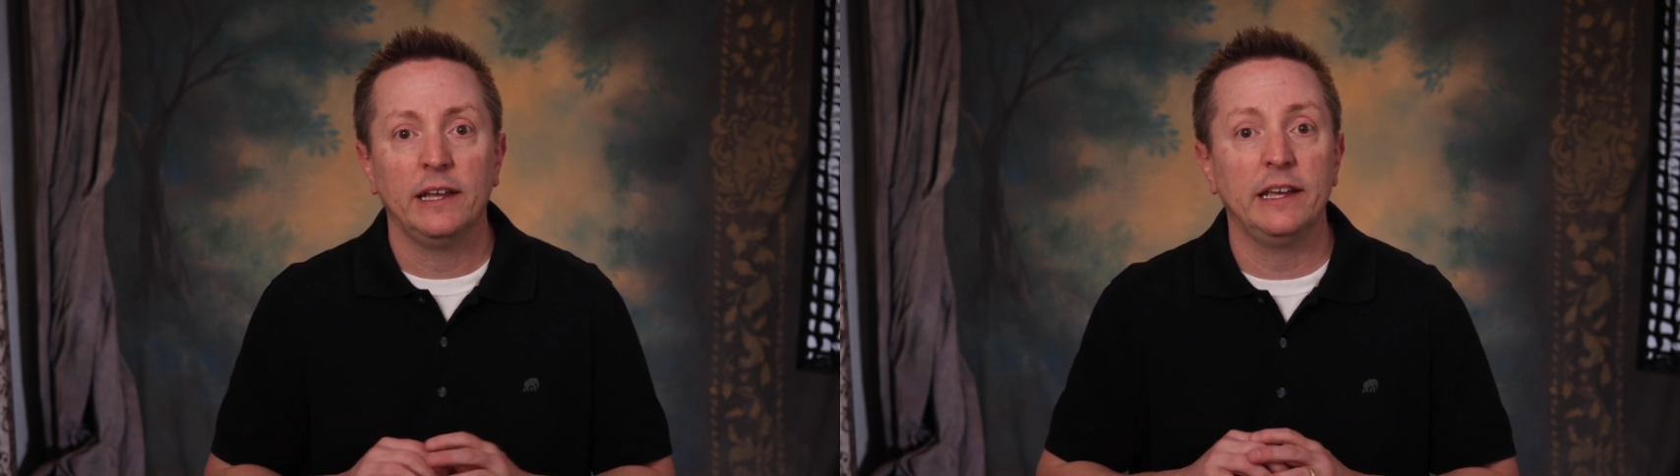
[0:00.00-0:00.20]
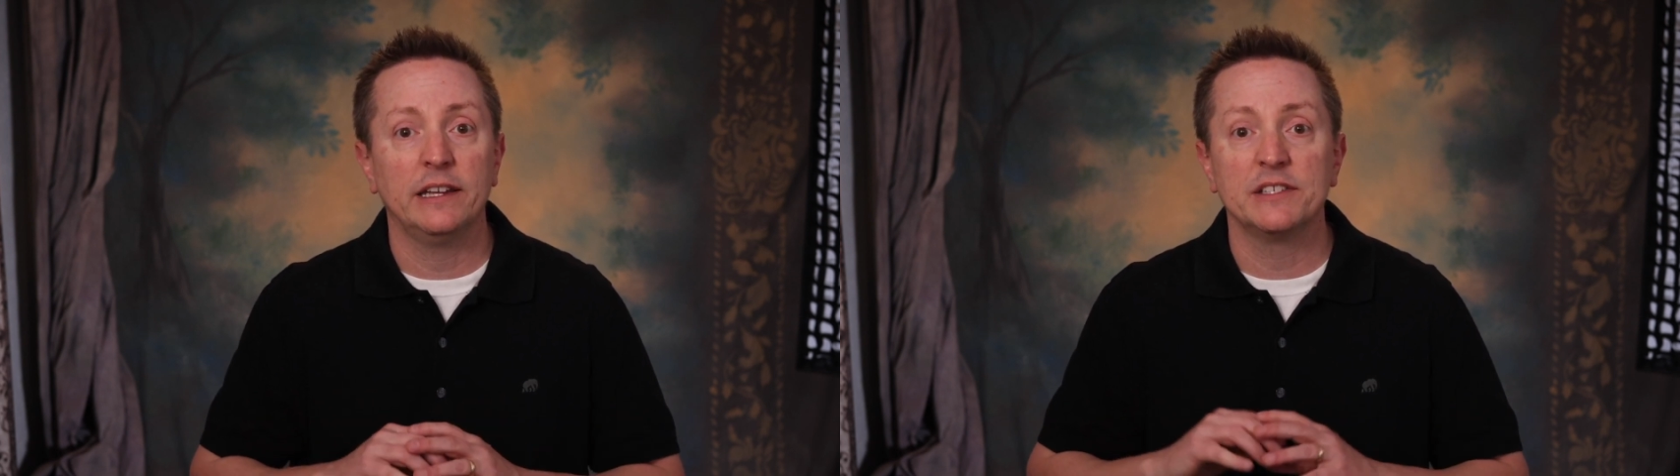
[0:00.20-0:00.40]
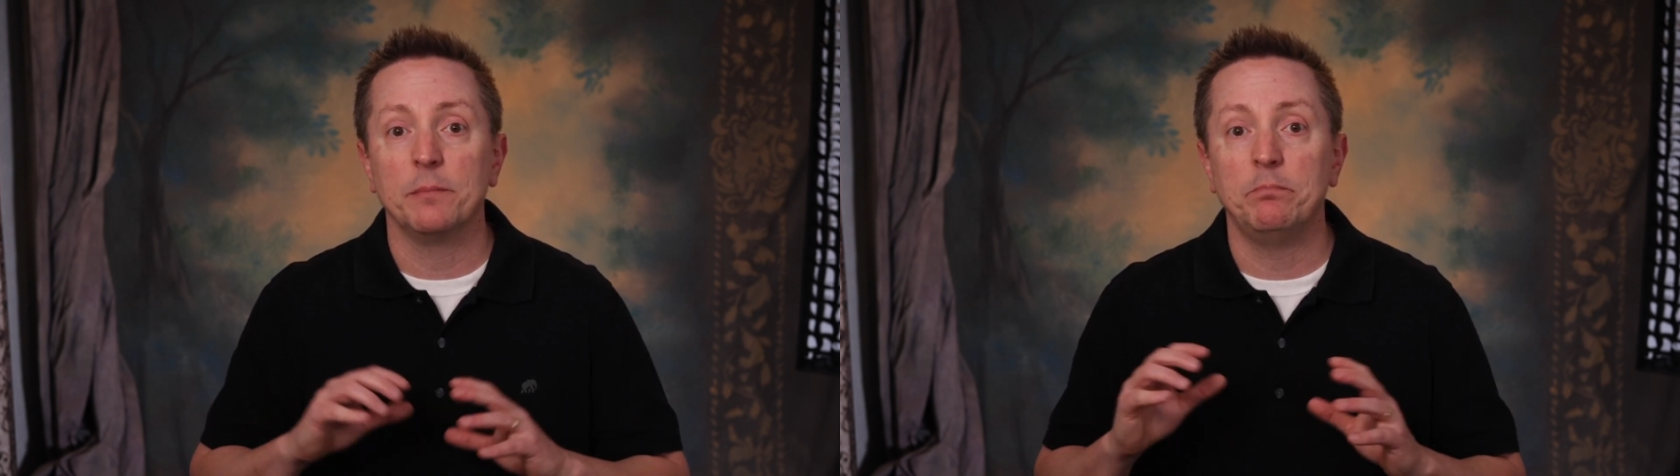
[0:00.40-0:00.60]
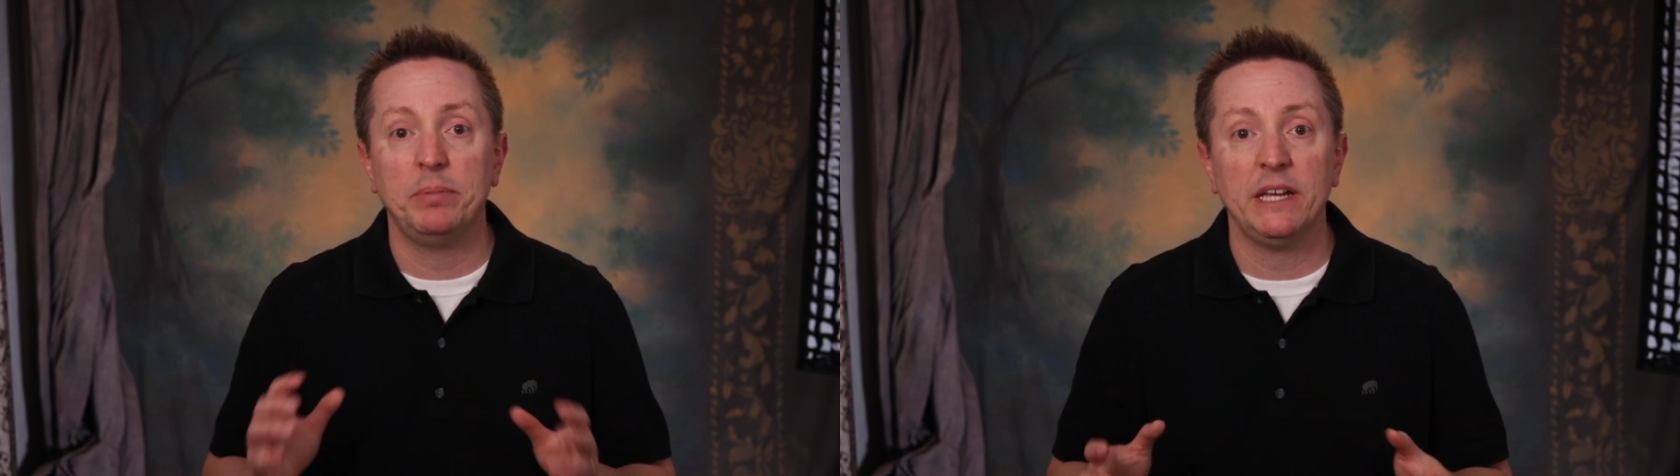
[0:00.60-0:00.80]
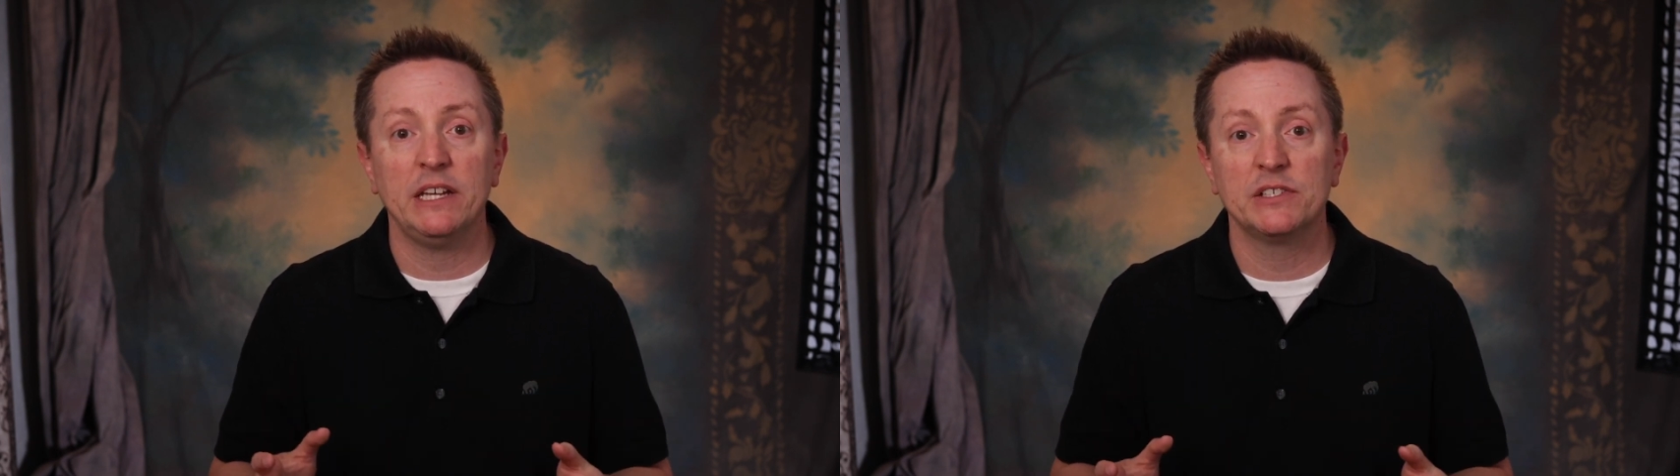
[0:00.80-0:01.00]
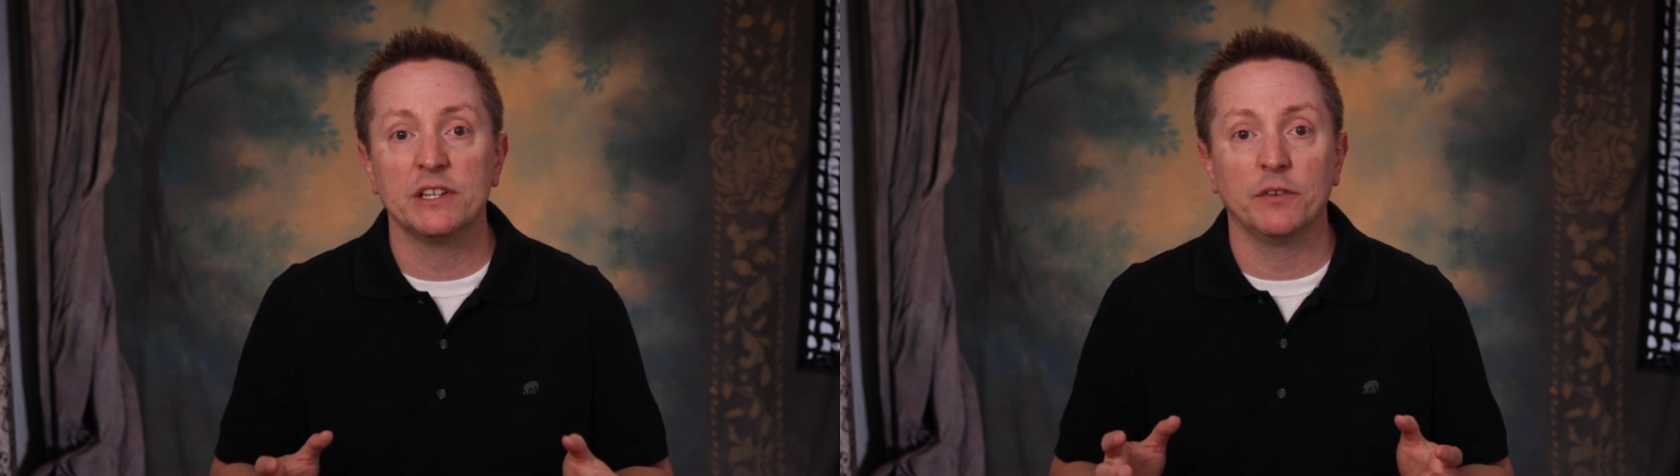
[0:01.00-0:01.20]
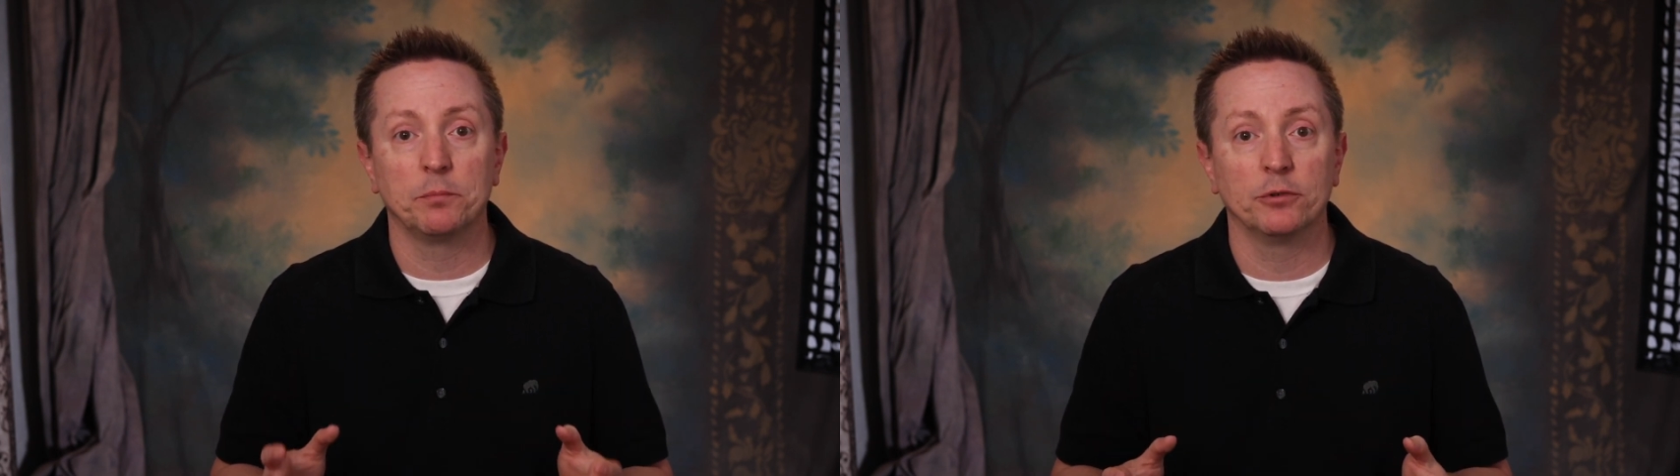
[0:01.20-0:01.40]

It is a beast of a